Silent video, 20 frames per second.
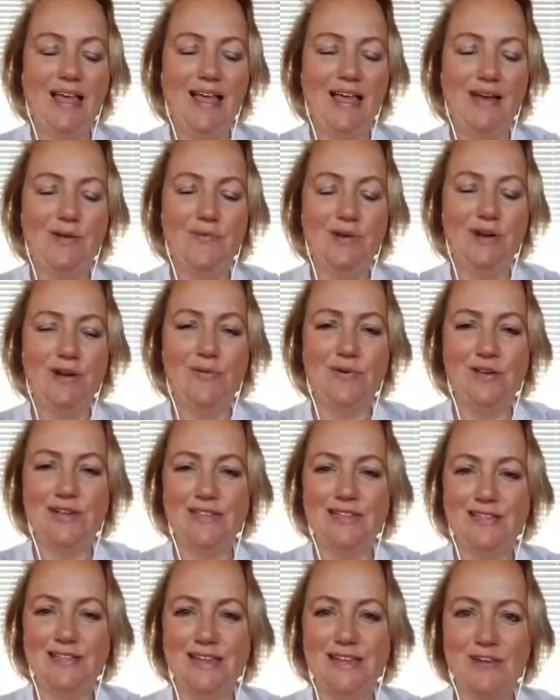When I worked
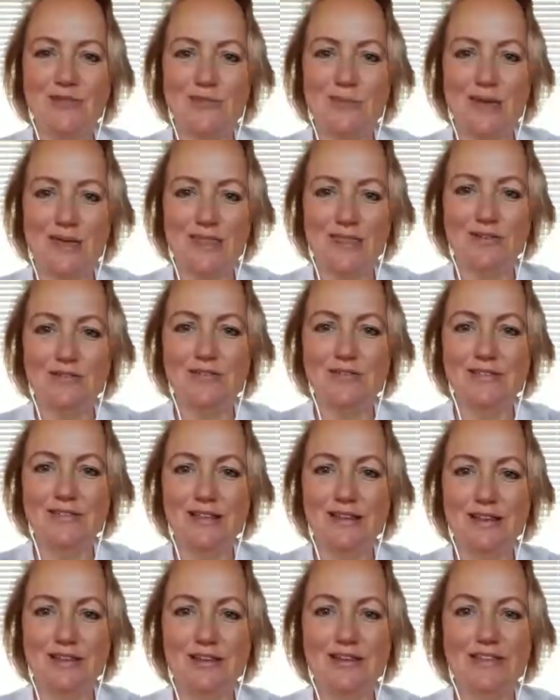as a naturopath, there was a
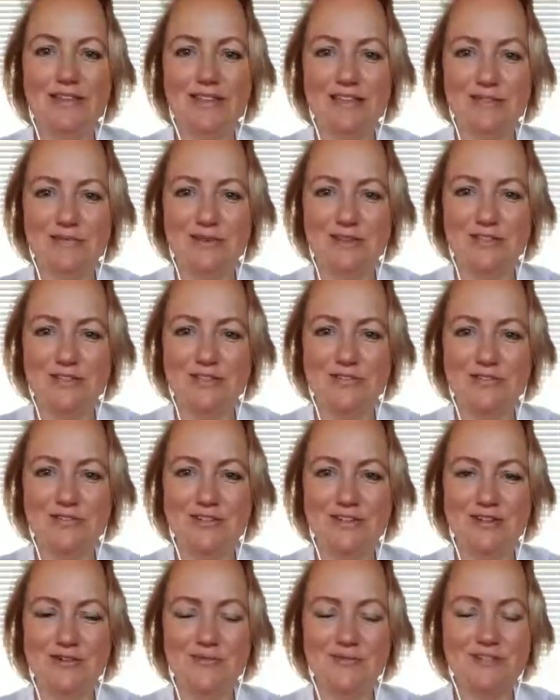lot of things we could do to
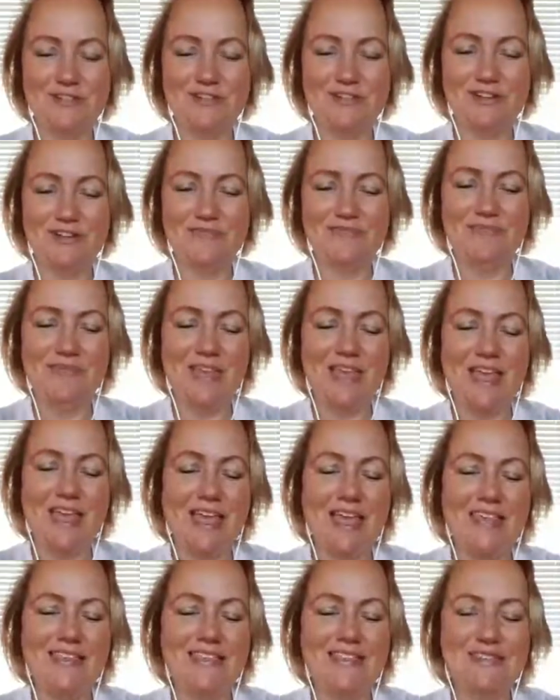help snoring.
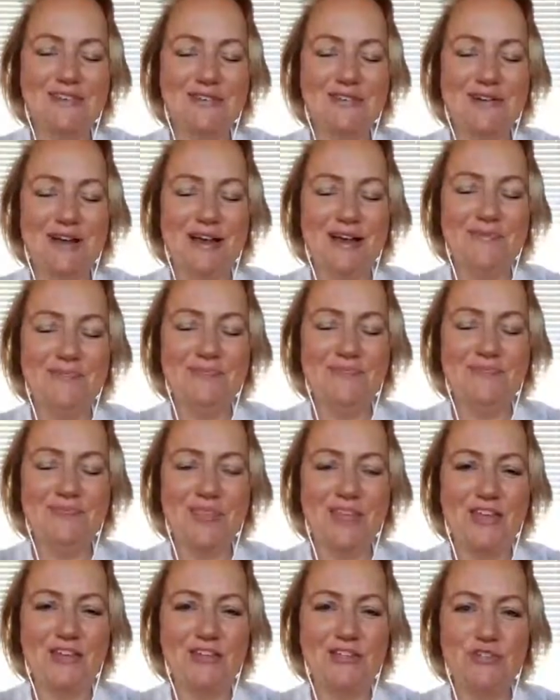So
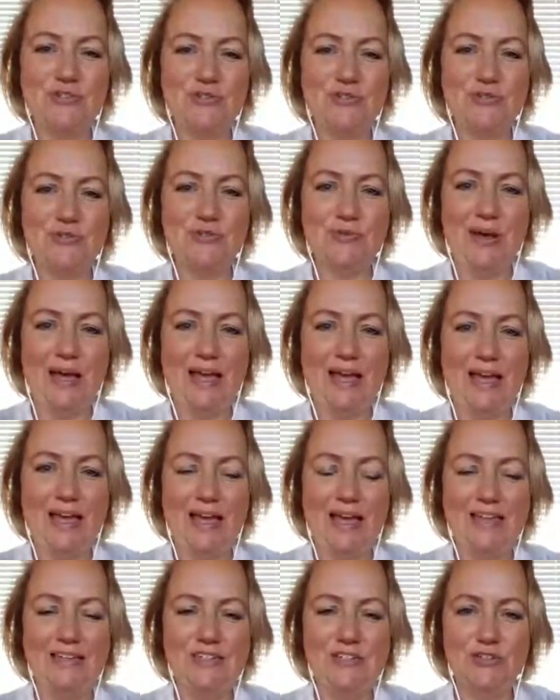
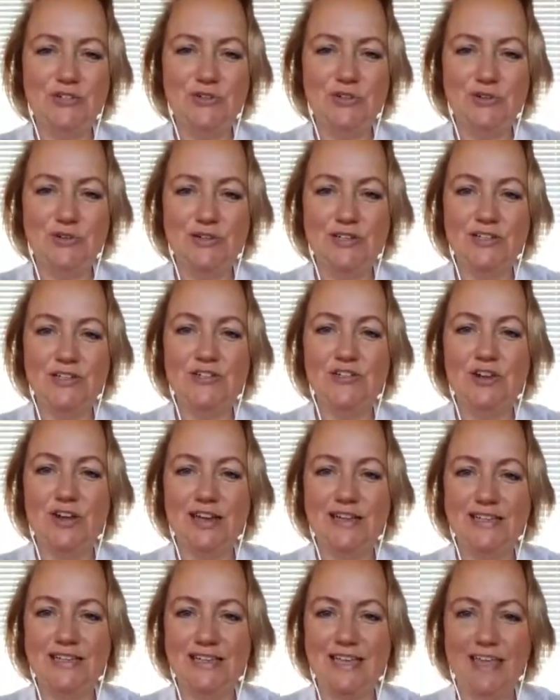do look at
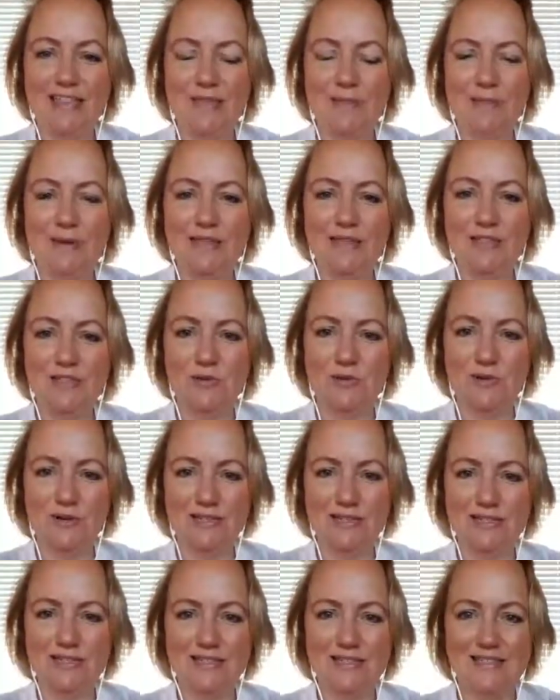trying to get the best
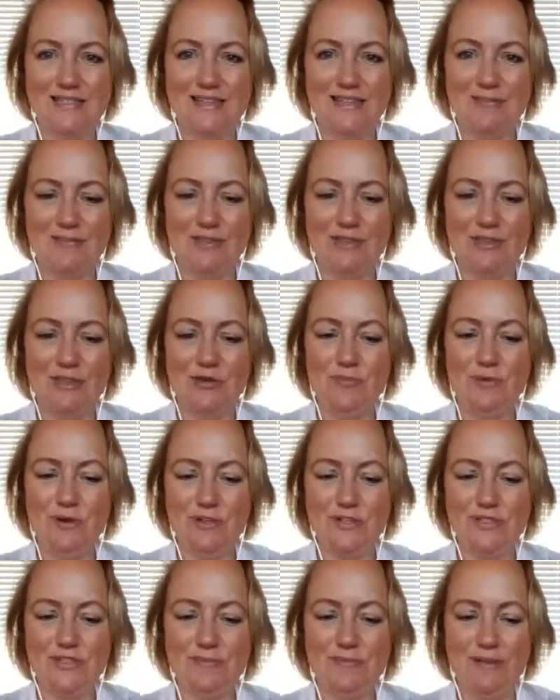quality sleep that you
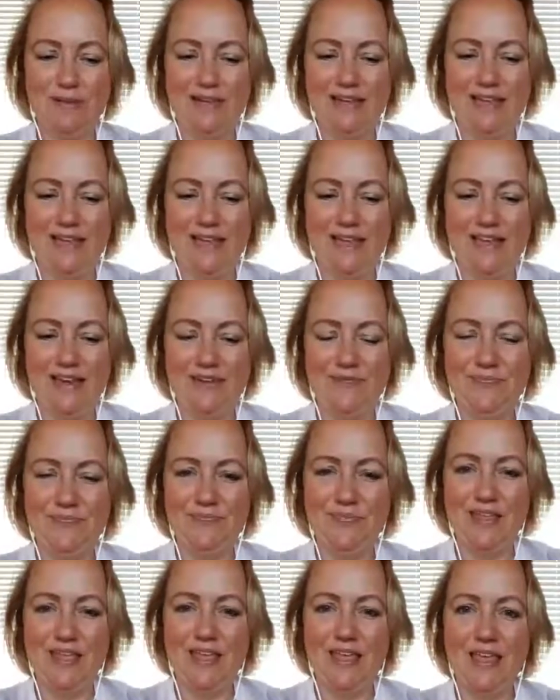possibly can.
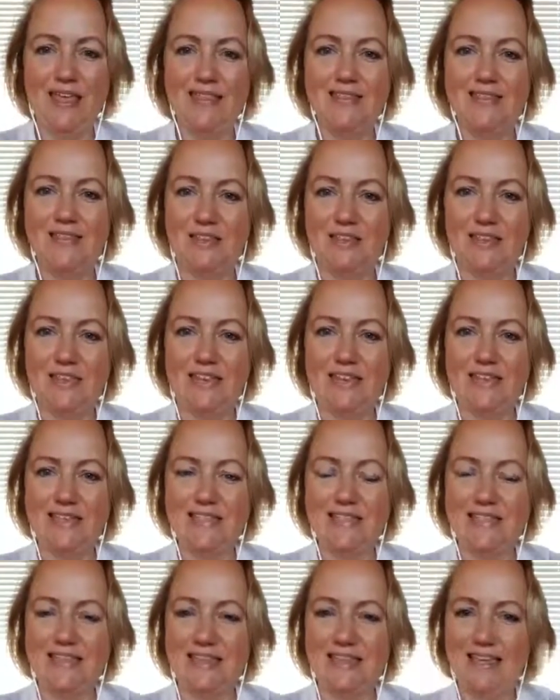So the next
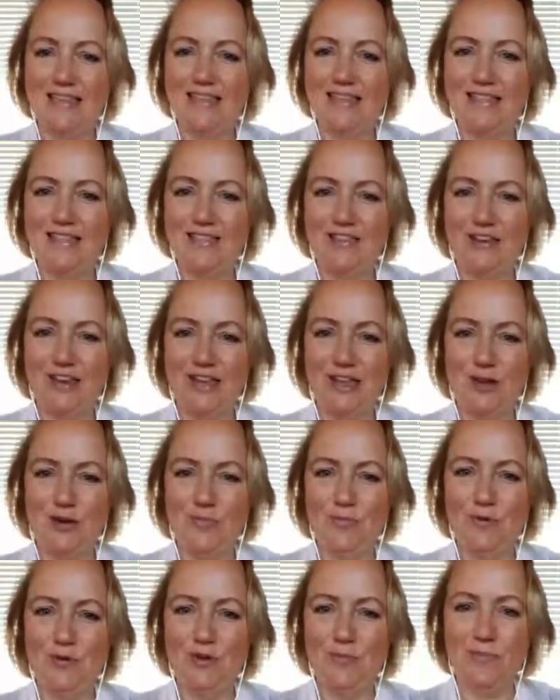thing that's going to
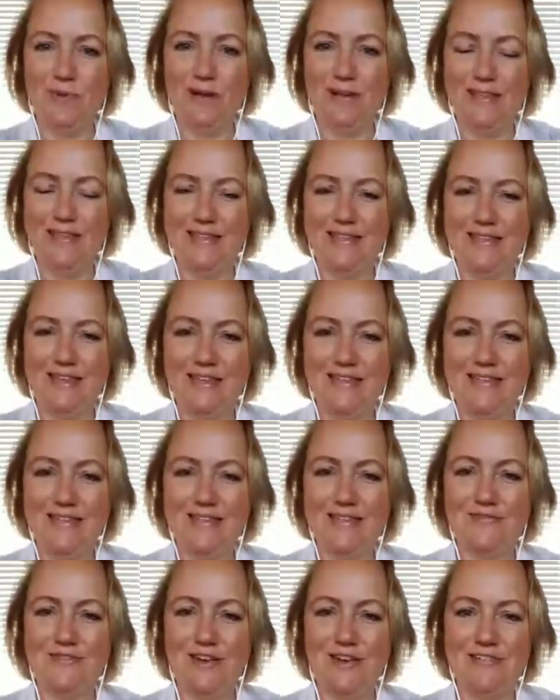help your mindset
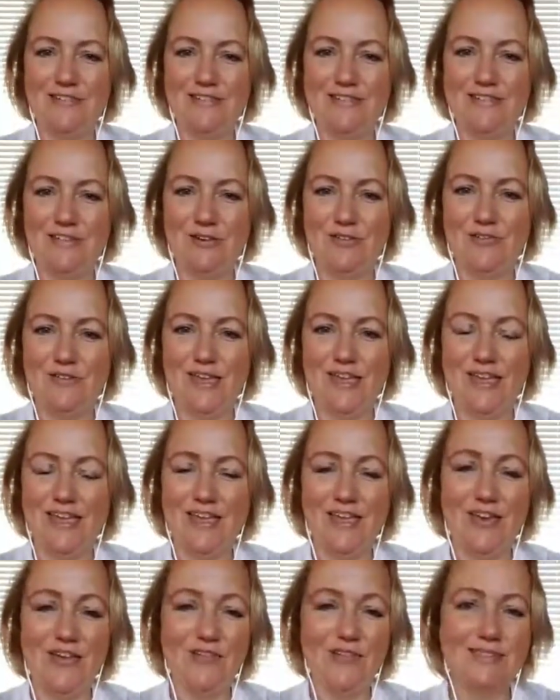as far as self-care
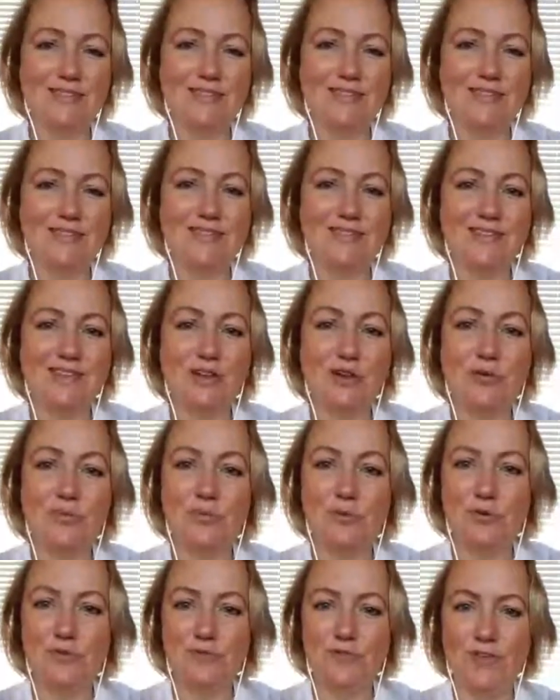goes is,
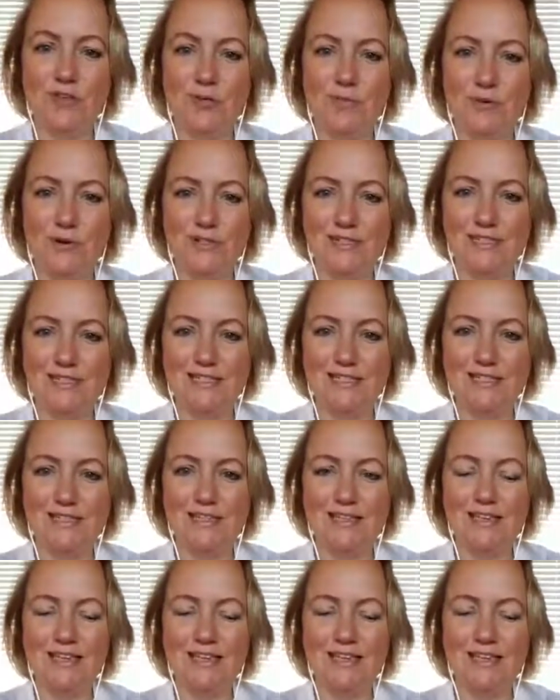moving your body.